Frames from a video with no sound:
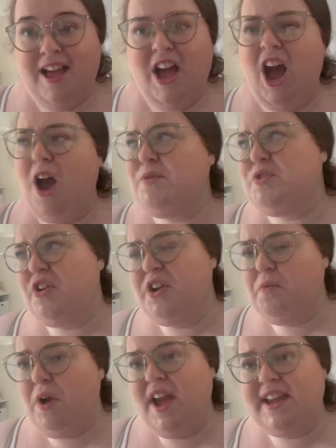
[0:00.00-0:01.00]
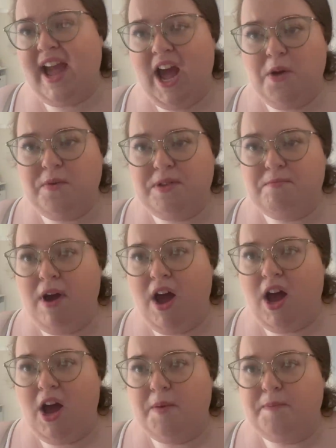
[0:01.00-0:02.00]
I was trying to work it out with
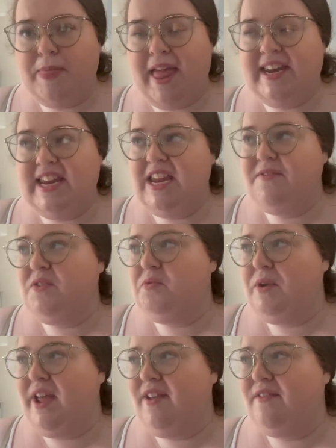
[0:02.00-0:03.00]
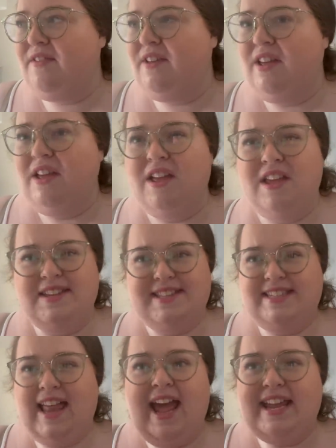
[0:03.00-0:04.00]
Mum, and even with
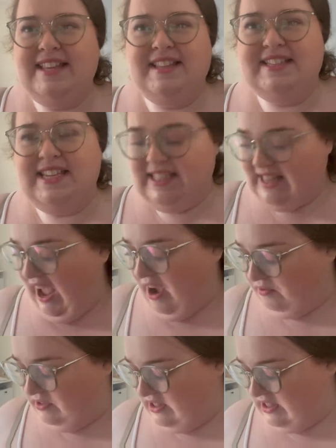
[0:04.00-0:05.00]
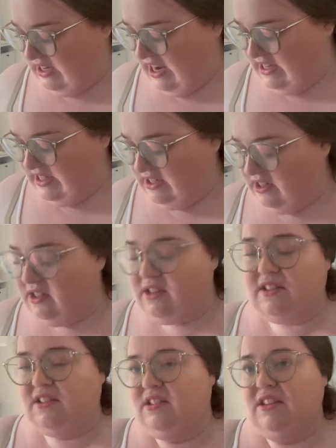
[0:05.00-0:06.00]
stacking the discounts, it
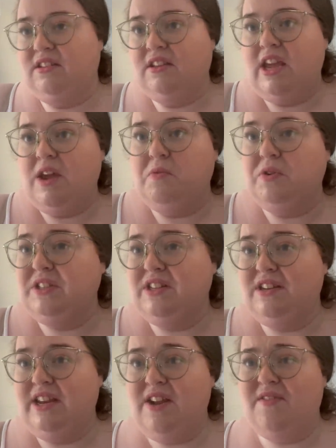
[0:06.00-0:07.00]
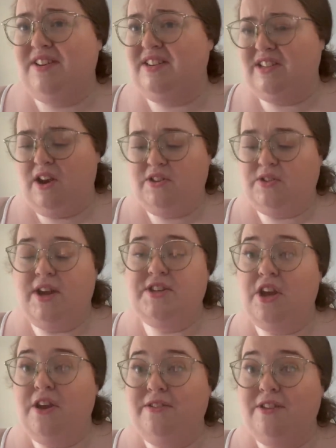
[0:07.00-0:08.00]
wasn't even as low. So I
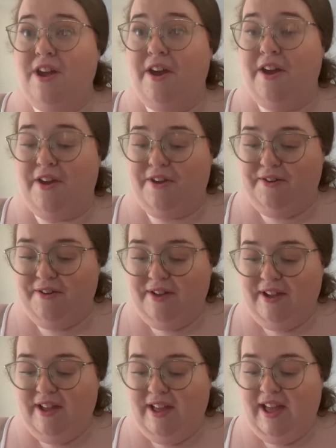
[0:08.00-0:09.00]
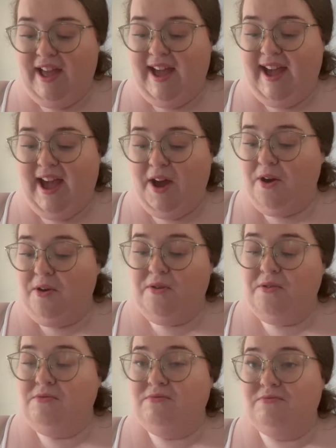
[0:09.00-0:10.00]
don't know
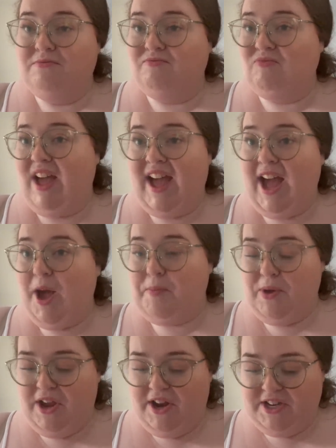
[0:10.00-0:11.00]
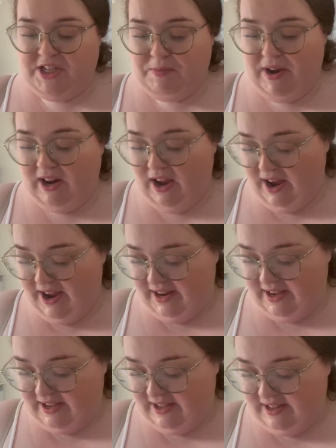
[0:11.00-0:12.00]
how that happened, but
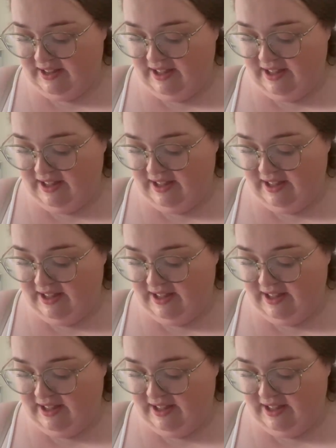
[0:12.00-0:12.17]
like